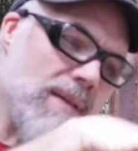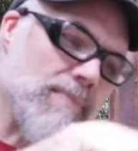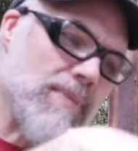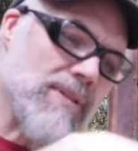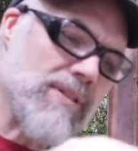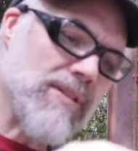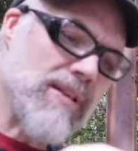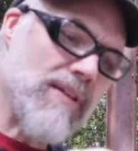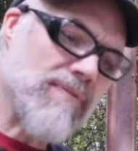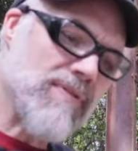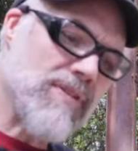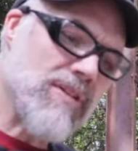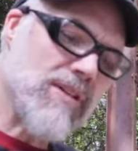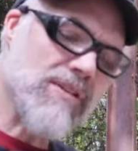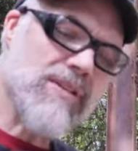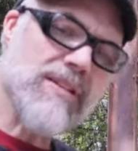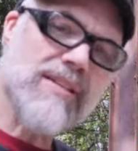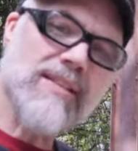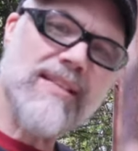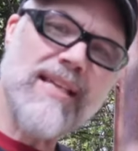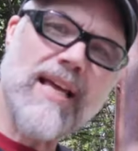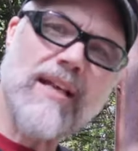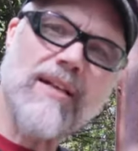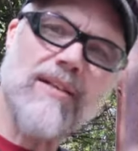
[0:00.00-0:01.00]
time the stuff starts
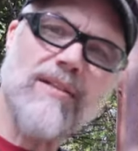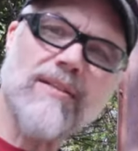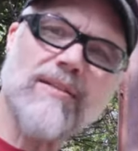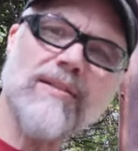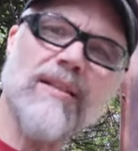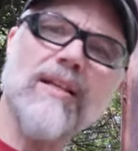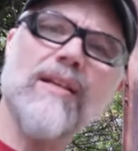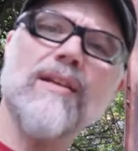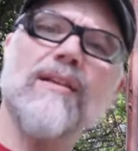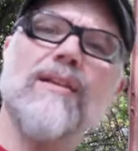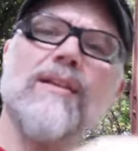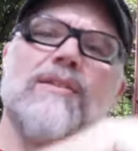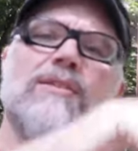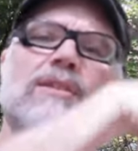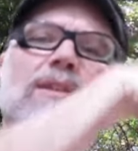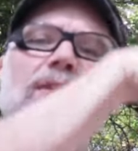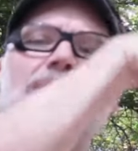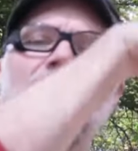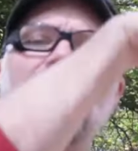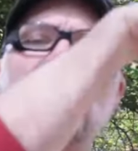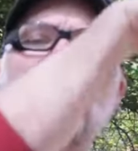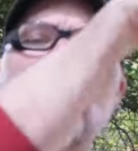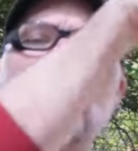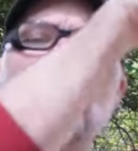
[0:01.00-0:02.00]
to settle, it's gonna
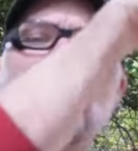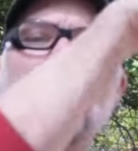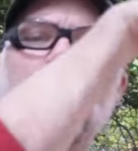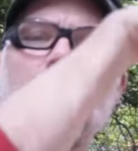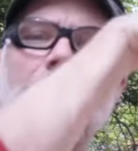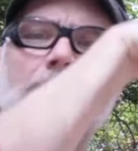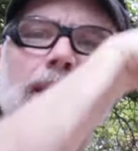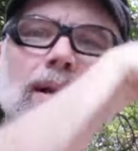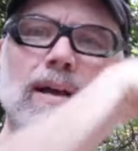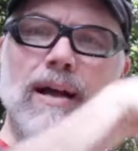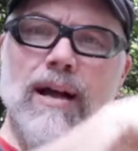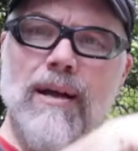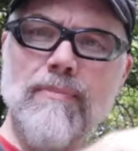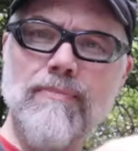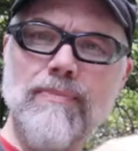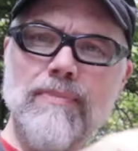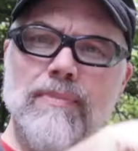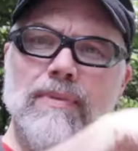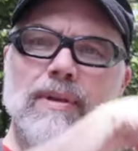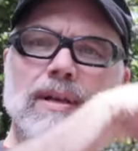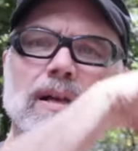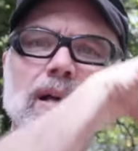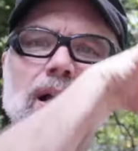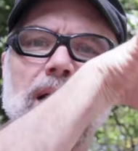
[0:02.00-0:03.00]
fluff it back up.
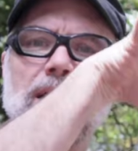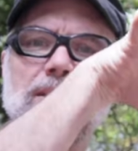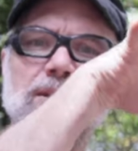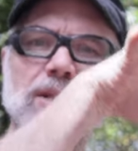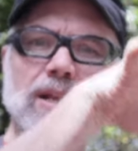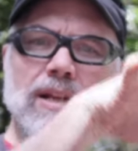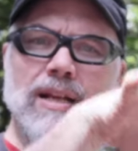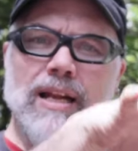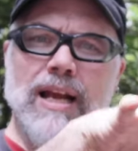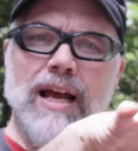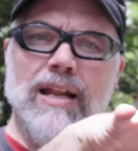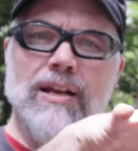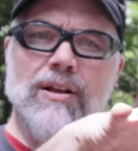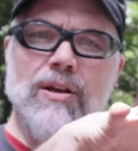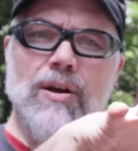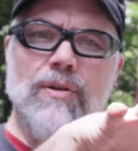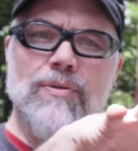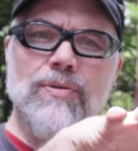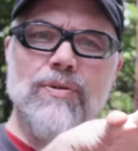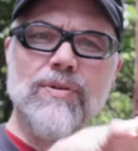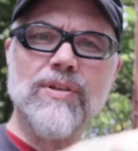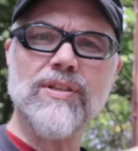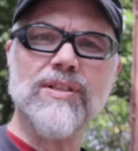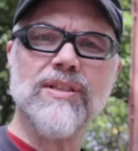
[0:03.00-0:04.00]
It's gonna kind of go
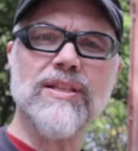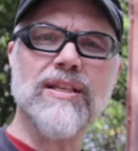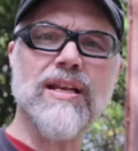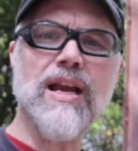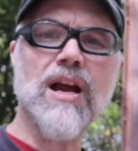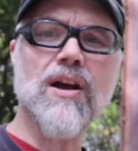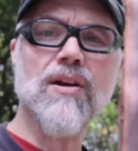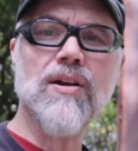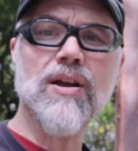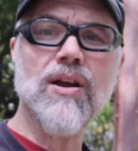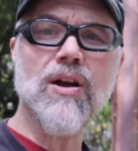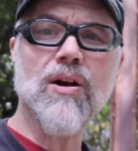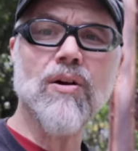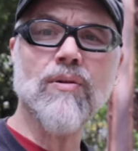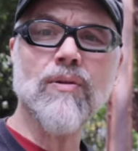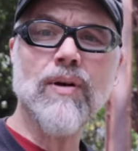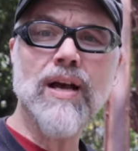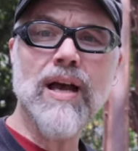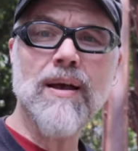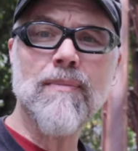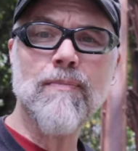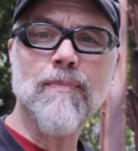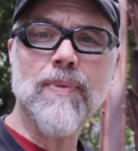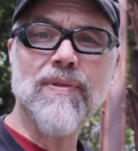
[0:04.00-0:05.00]
through this scenario.
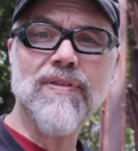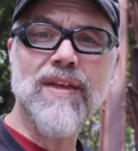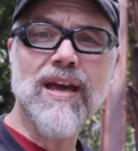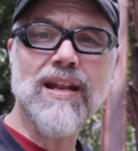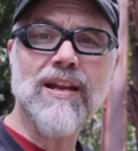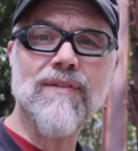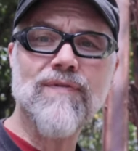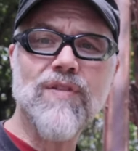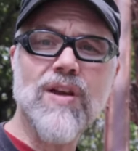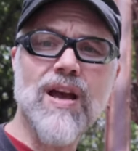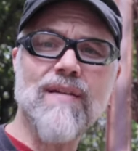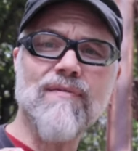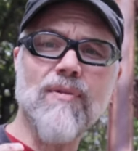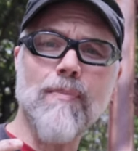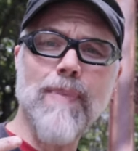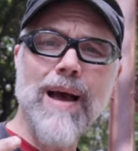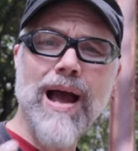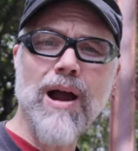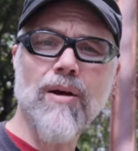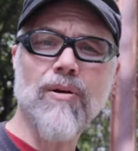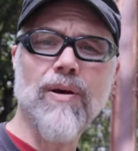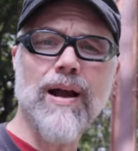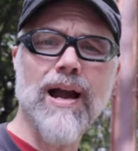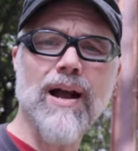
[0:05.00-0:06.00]
But then if you have a
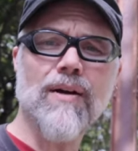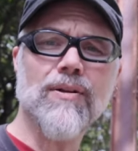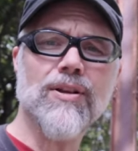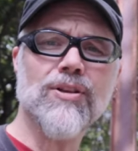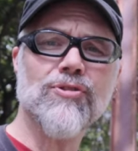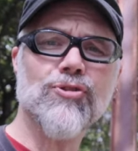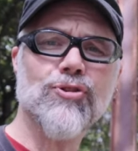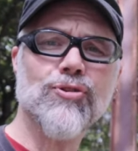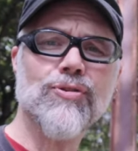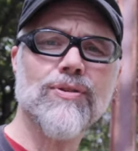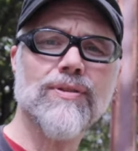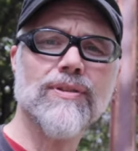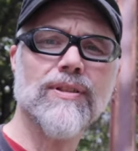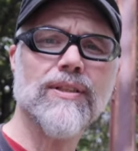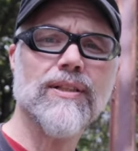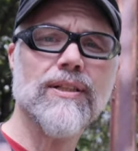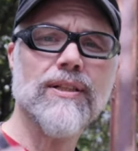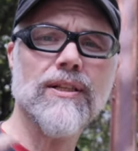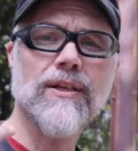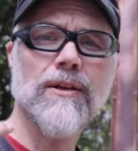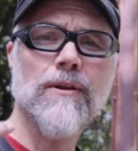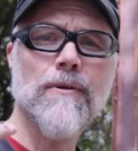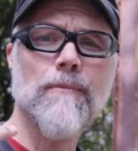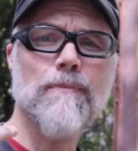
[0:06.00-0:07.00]
power outage
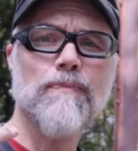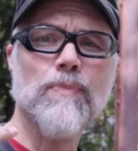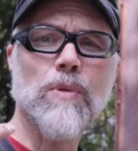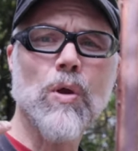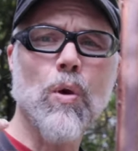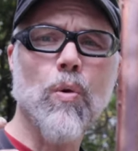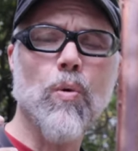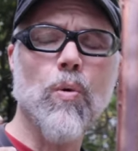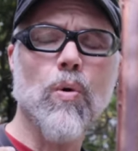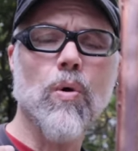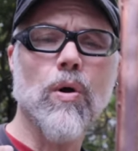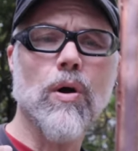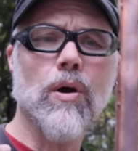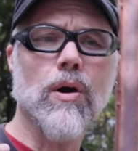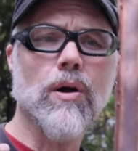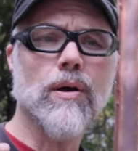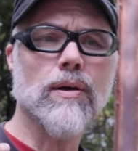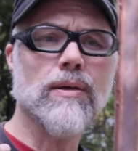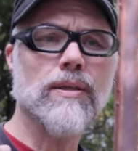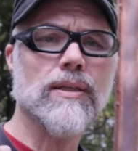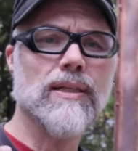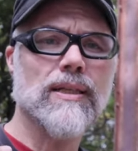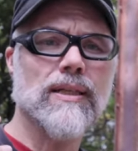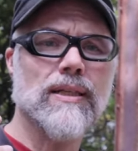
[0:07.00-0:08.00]

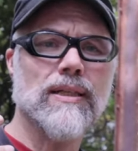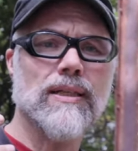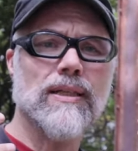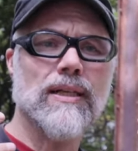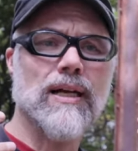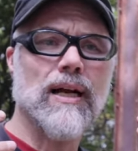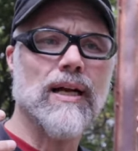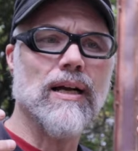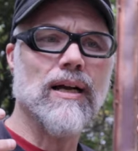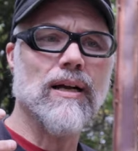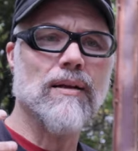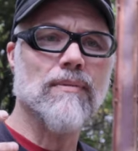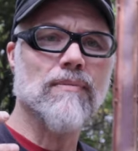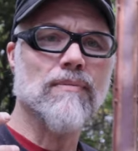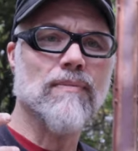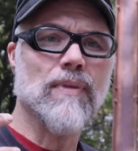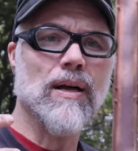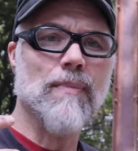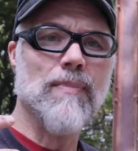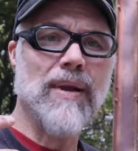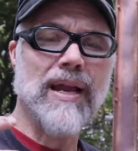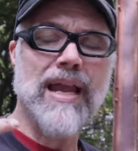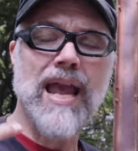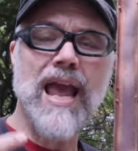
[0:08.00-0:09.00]
or
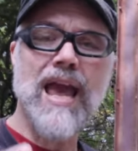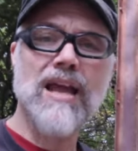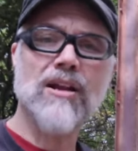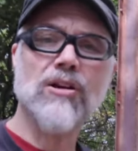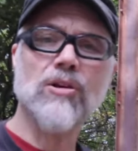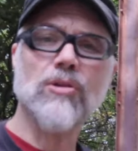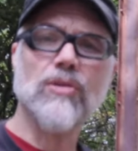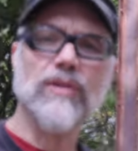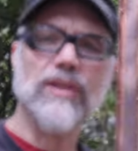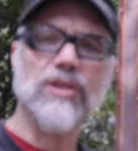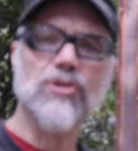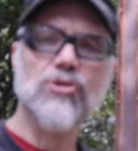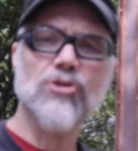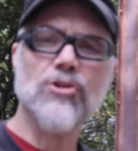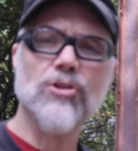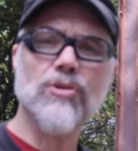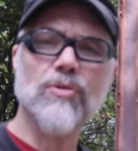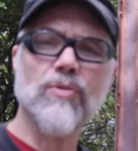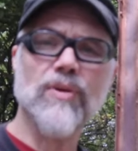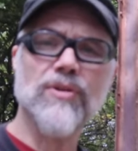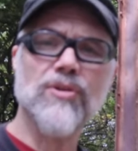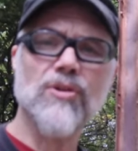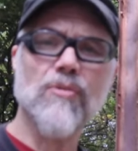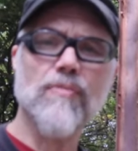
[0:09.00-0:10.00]
a mechanical
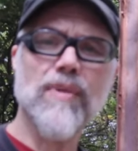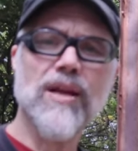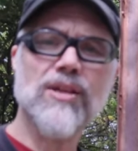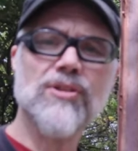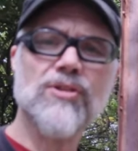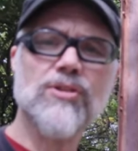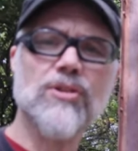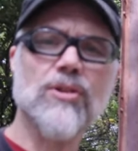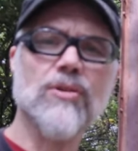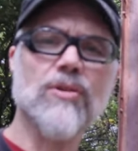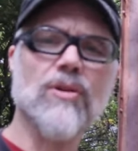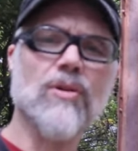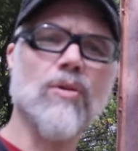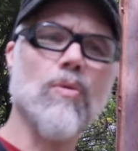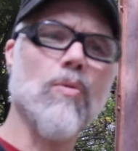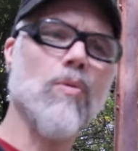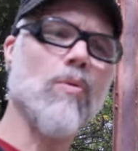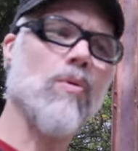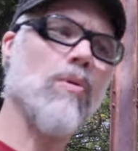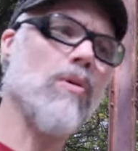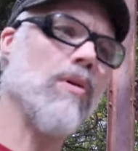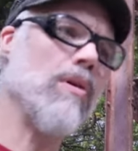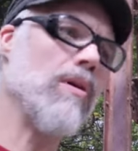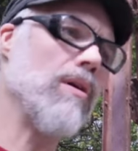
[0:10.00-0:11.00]
issue with your mixture,
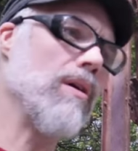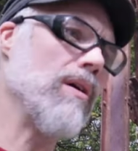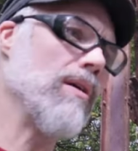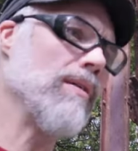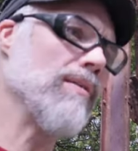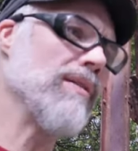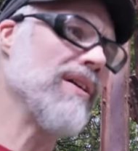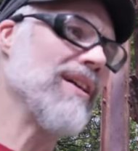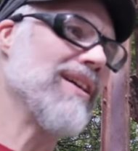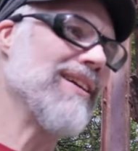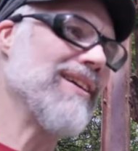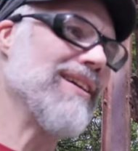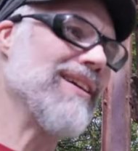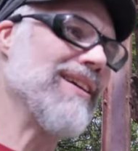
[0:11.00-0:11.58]
or